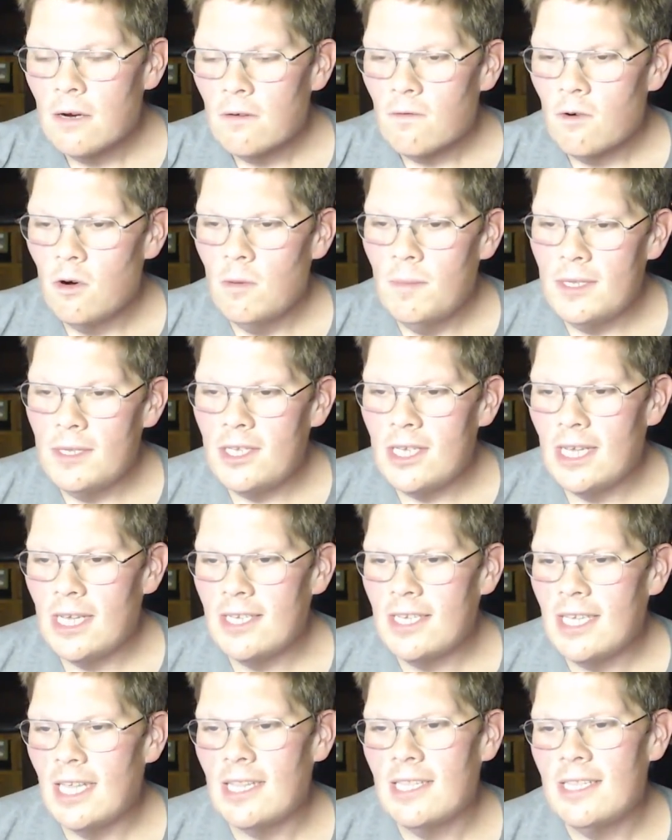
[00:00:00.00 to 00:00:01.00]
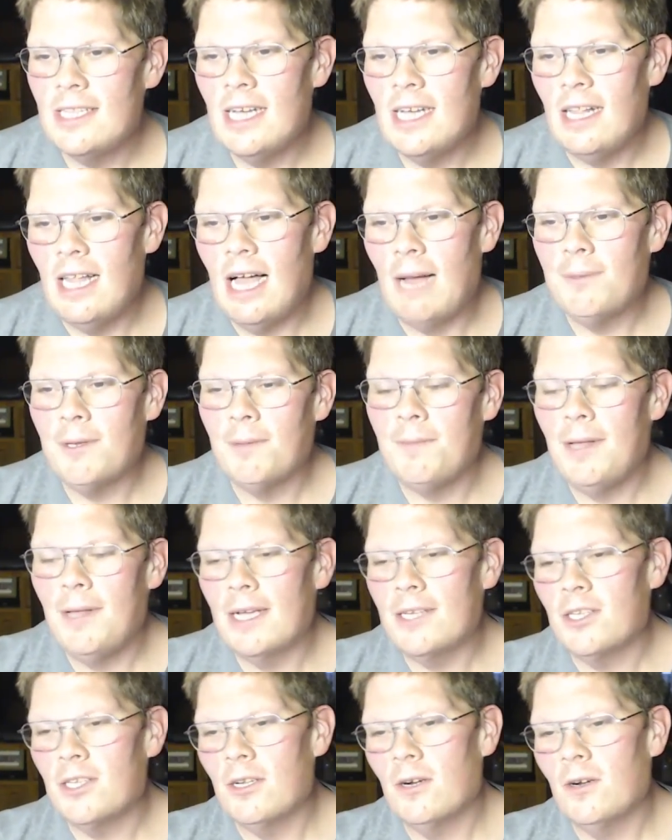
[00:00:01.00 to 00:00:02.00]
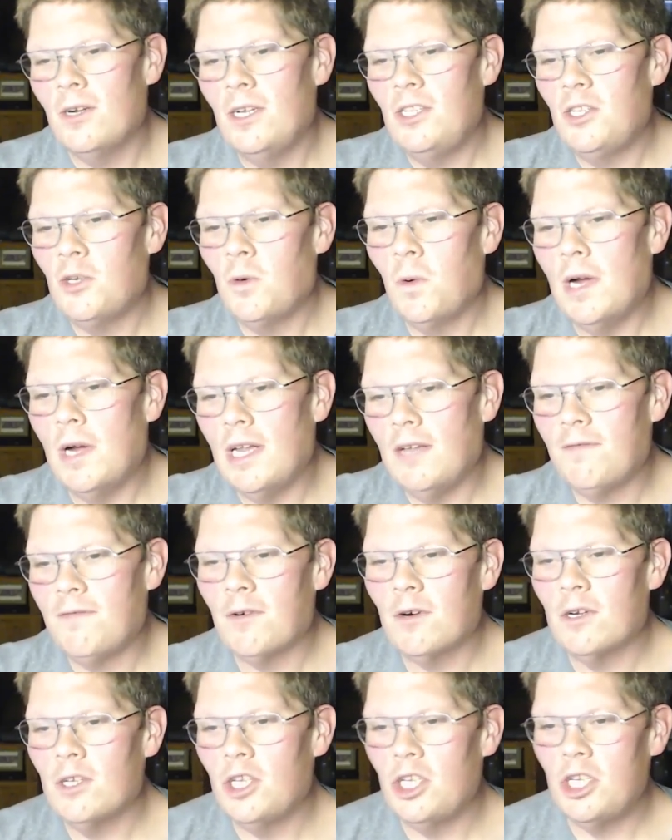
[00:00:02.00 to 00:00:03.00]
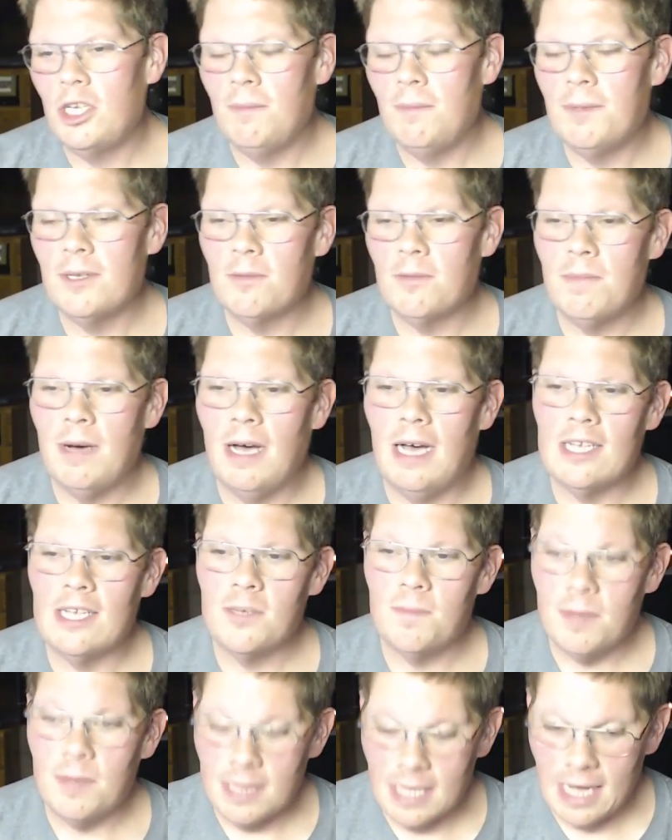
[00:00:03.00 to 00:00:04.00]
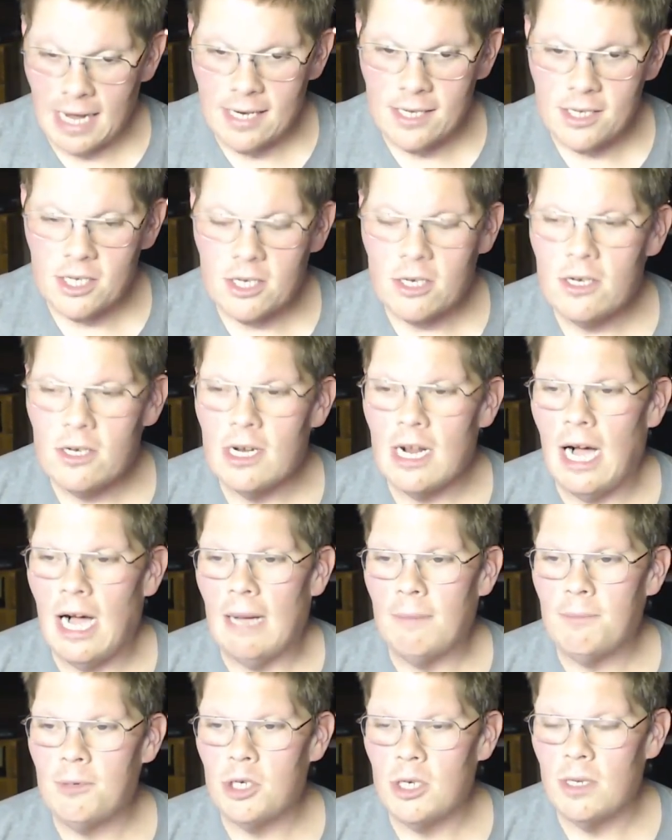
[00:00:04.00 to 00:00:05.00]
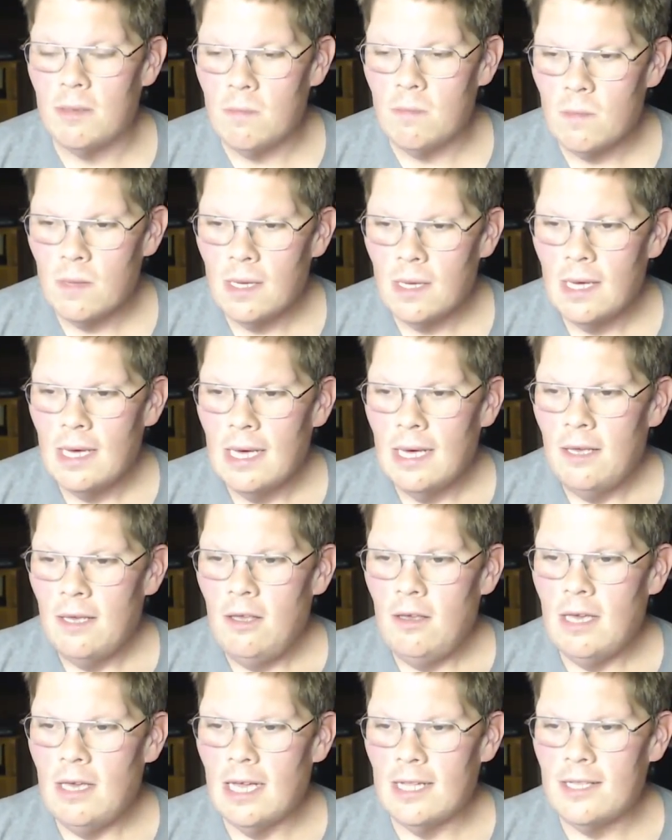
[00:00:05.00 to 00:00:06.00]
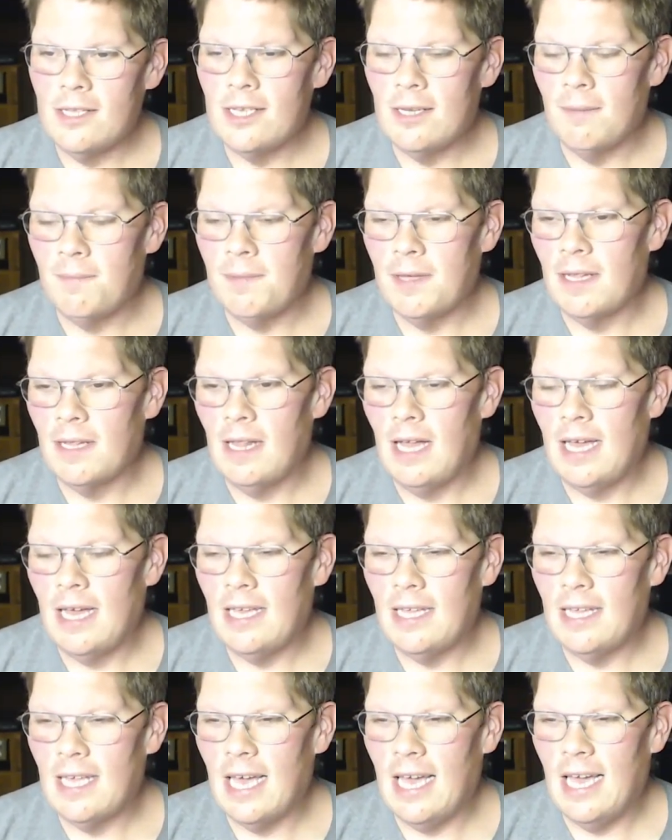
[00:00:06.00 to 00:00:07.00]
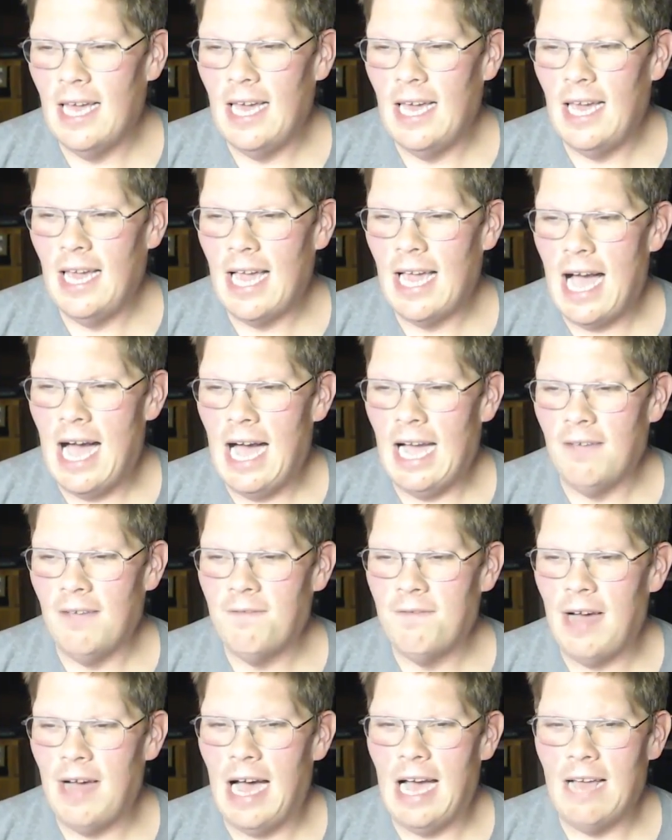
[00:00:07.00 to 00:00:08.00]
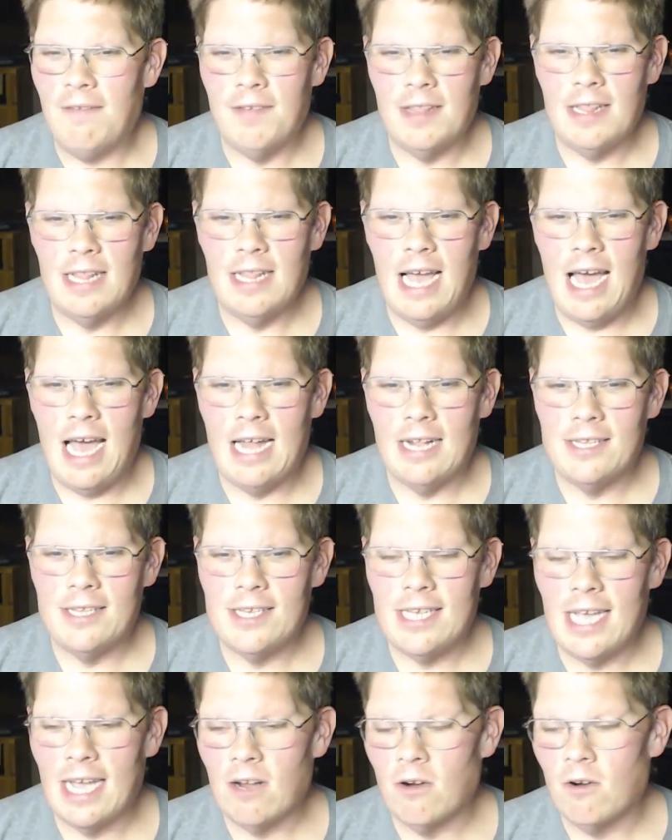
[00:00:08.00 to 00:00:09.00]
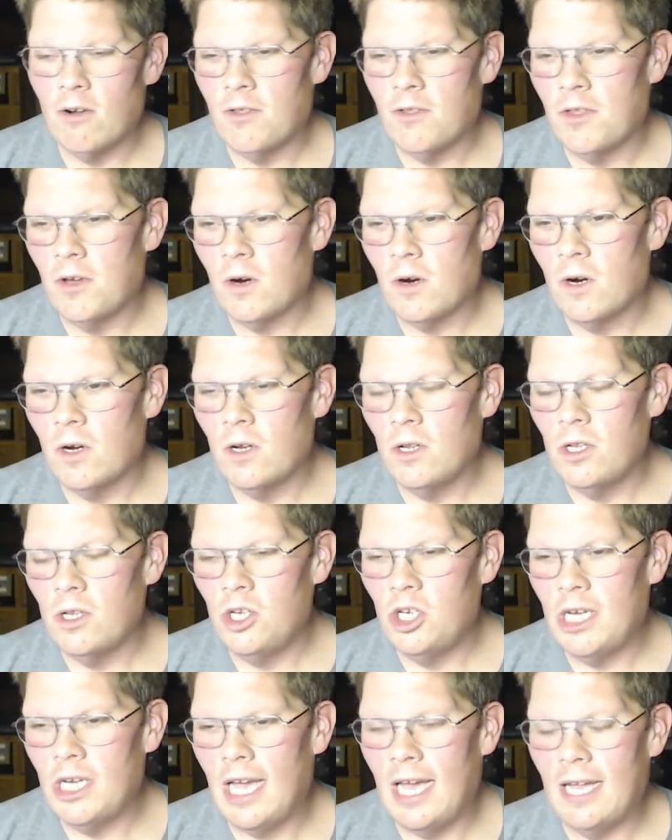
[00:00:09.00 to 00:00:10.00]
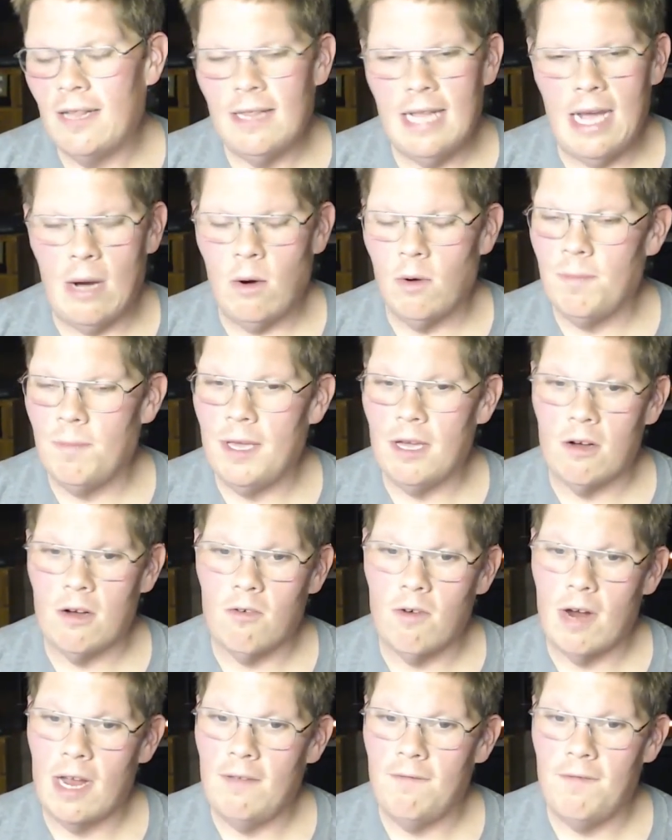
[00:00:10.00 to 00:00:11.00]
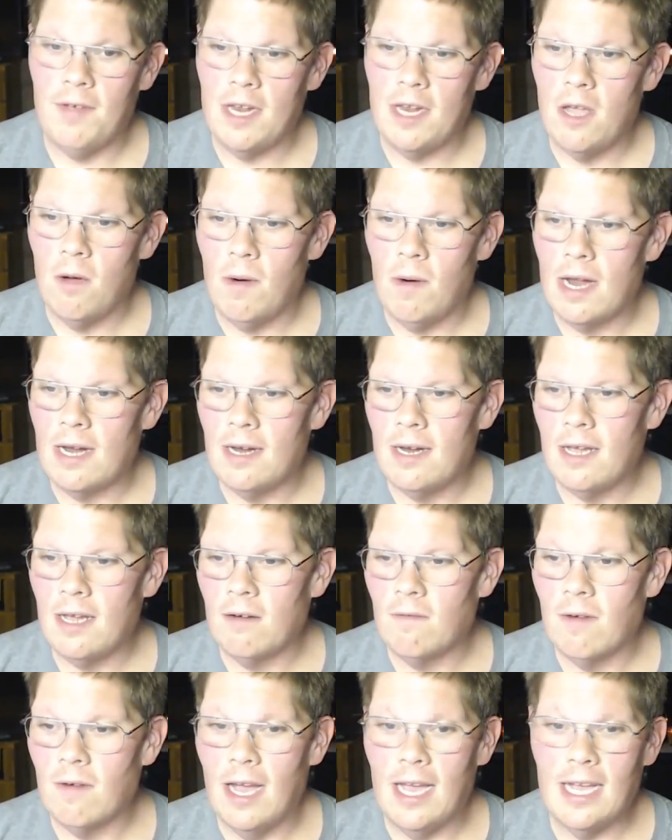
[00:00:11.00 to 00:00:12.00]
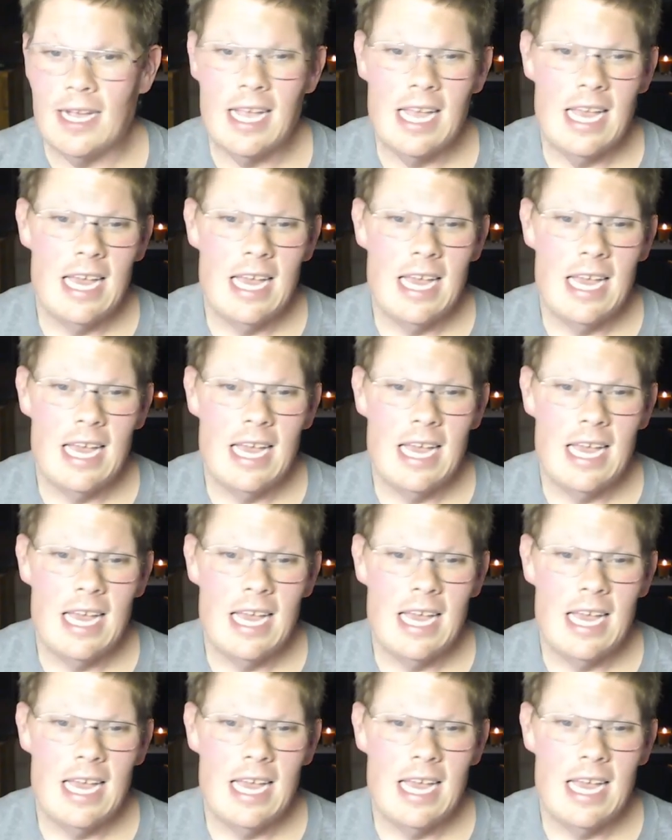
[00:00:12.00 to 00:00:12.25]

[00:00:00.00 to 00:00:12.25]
Ruben says, get the Dell Optiplex 3020 for as cheap as possible. That is a good option. You can get something like a i5 in that, second or third gen. That would be a great video editing rig.